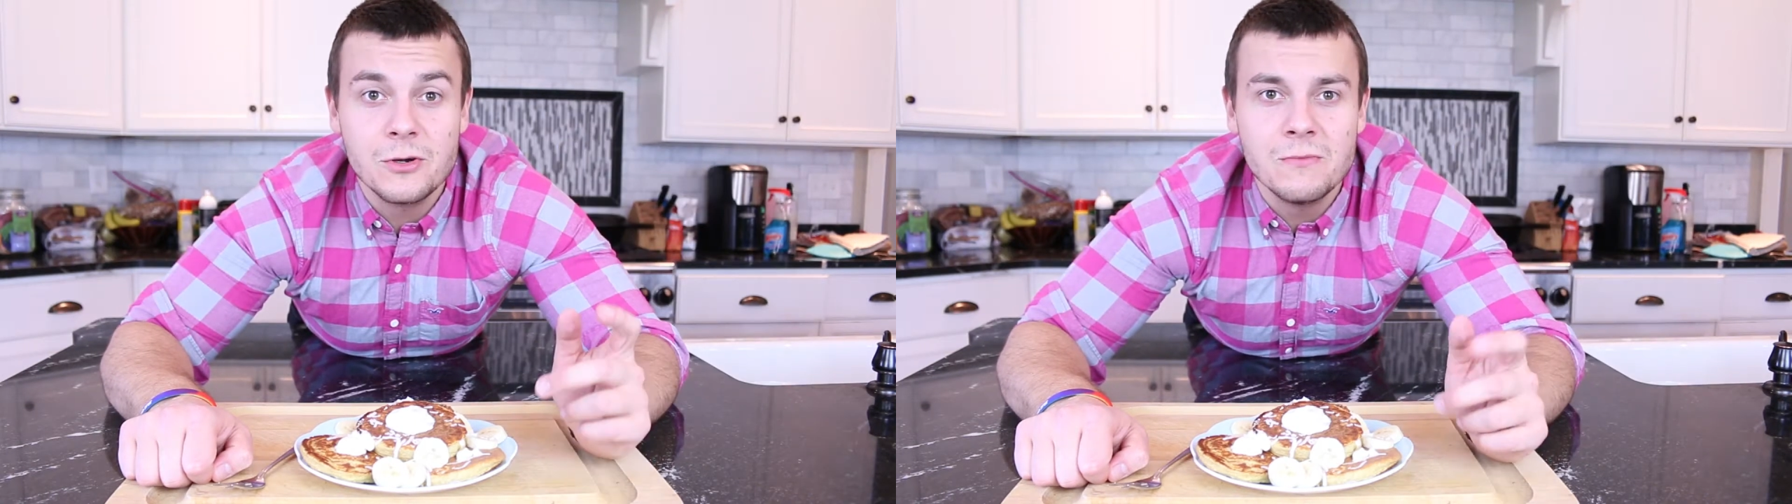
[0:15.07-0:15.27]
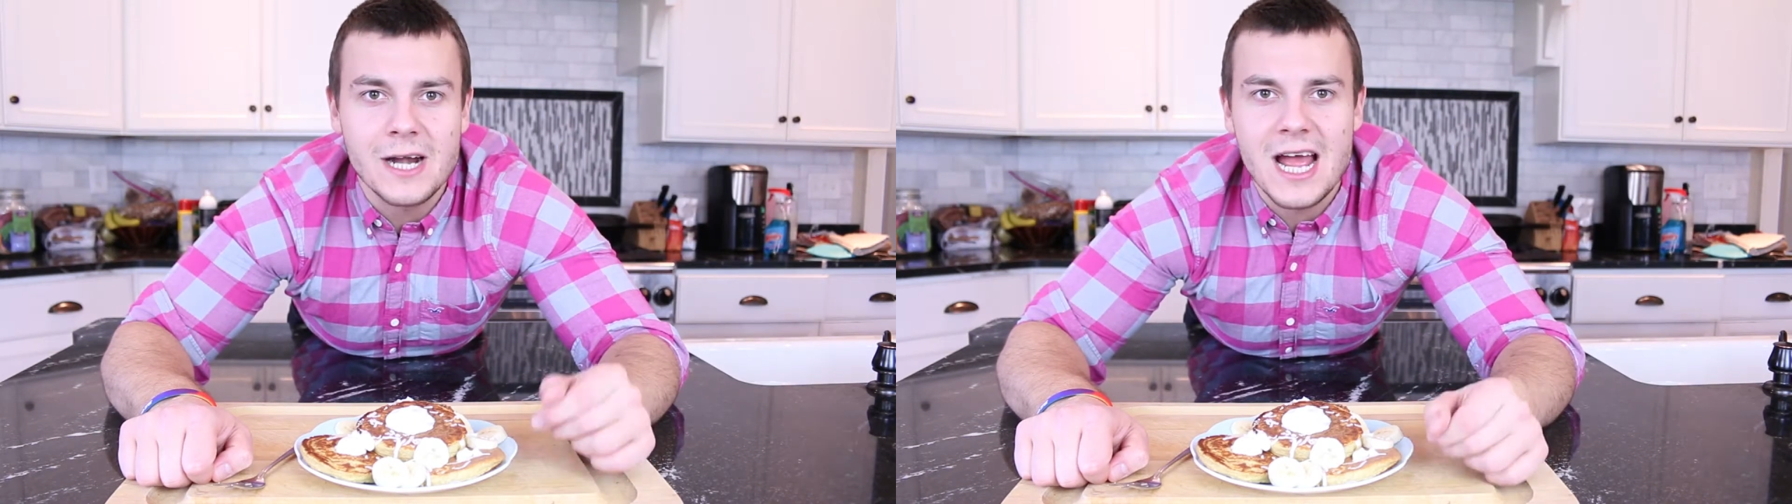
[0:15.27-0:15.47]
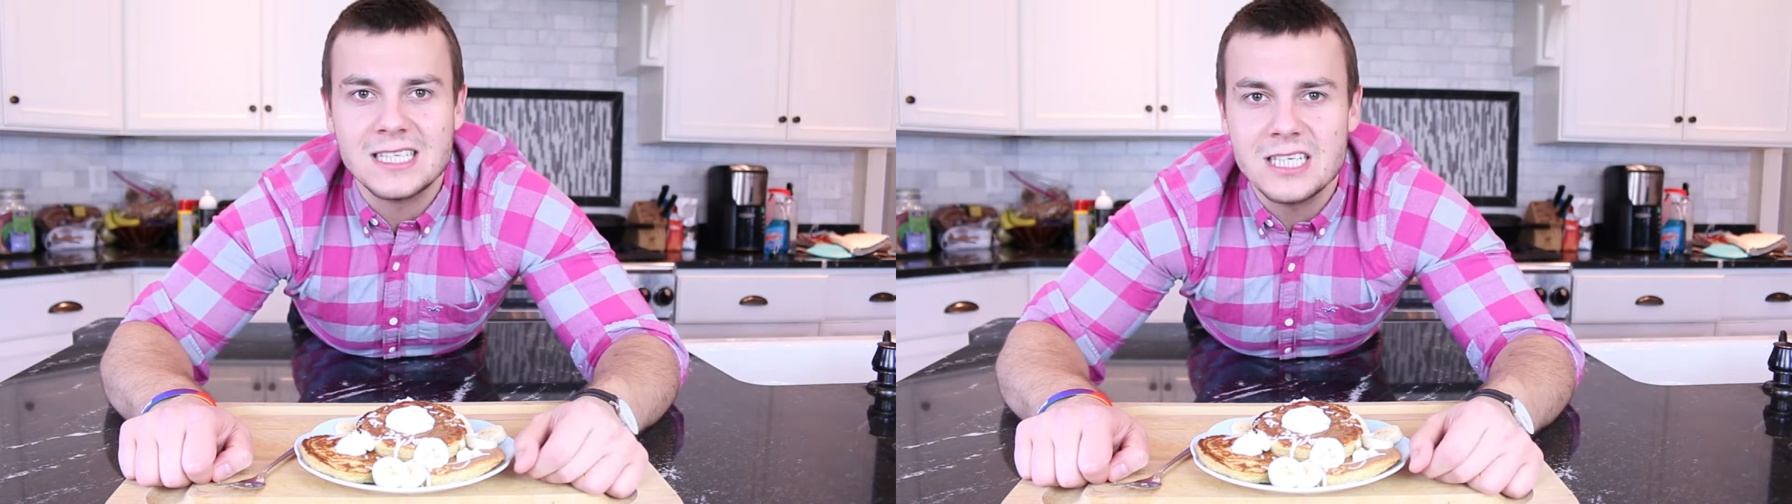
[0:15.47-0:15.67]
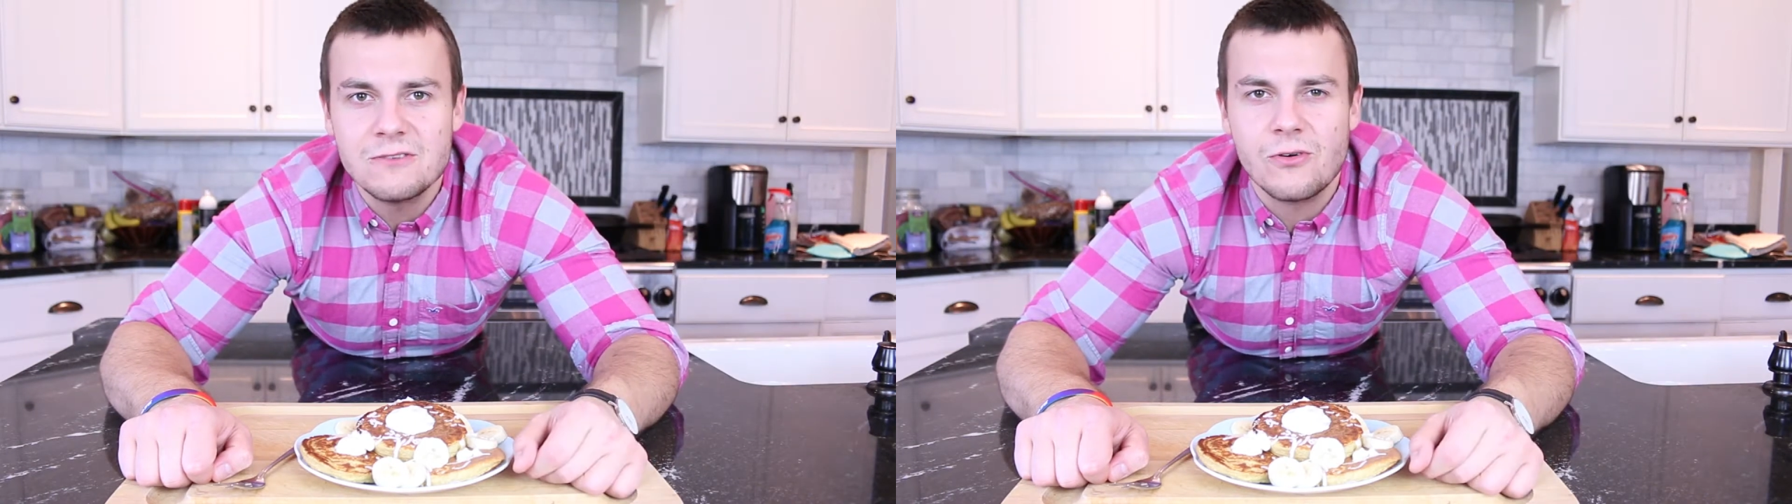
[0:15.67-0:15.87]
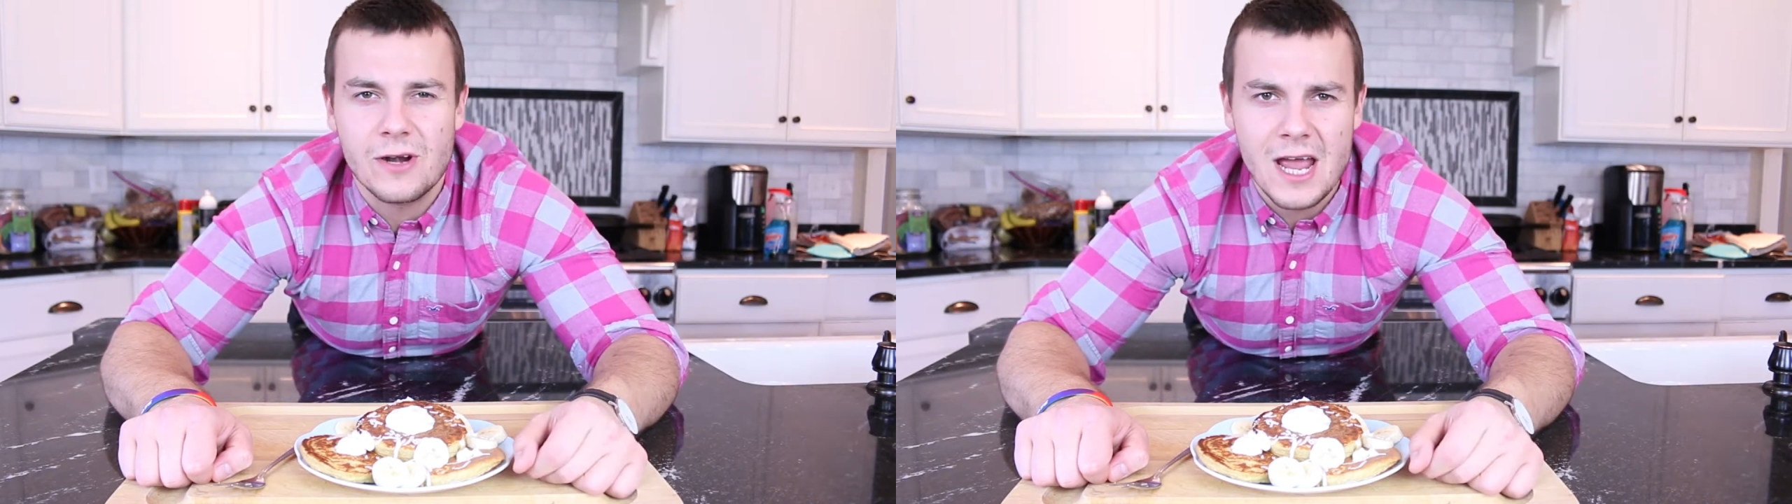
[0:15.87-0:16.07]
Rumor has
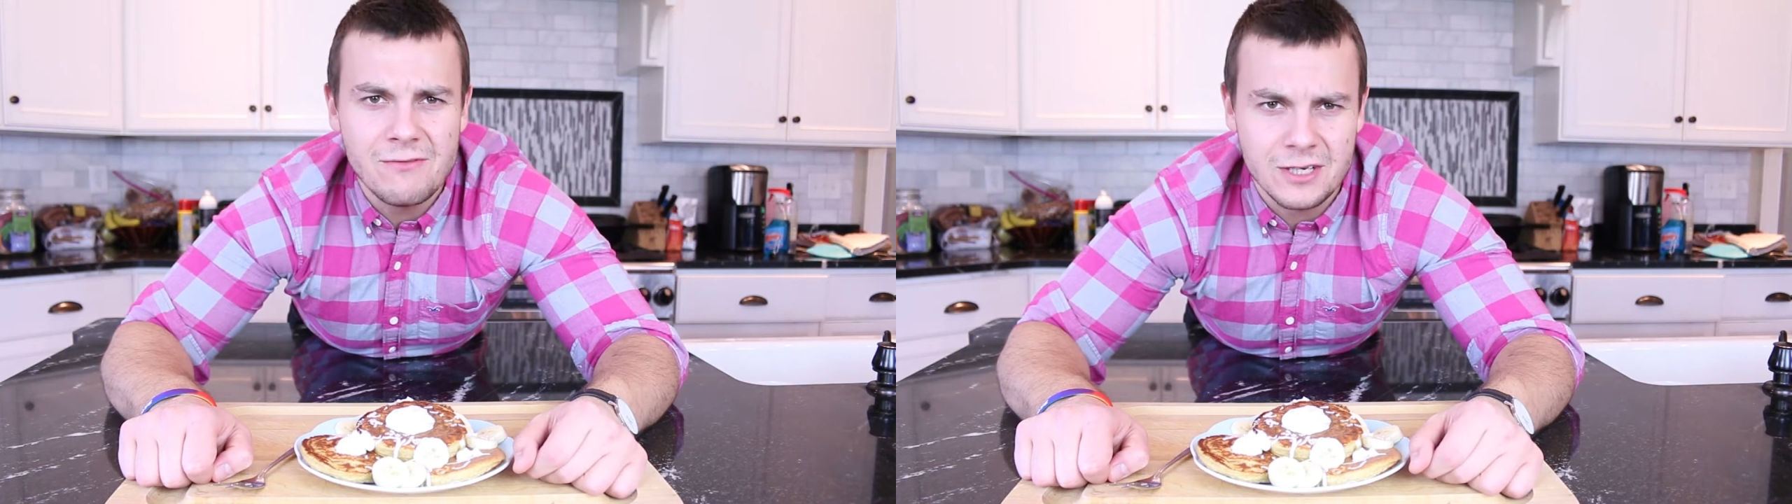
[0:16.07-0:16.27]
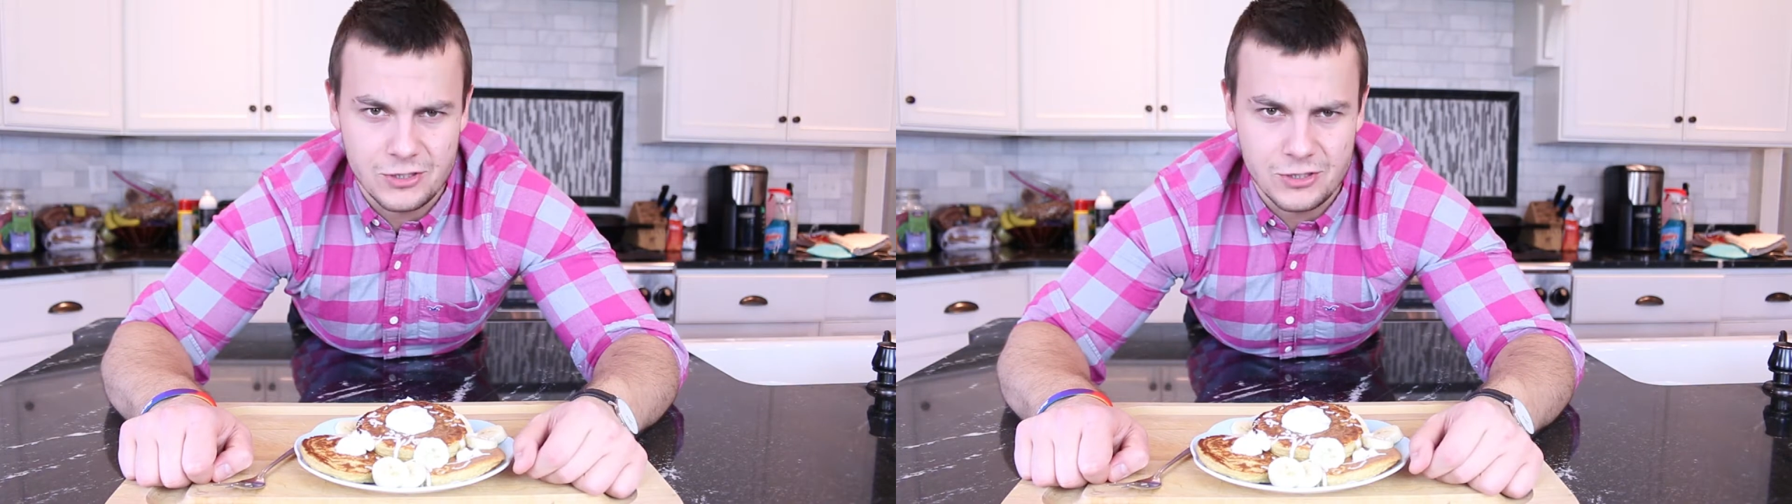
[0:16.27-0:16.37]
it, for every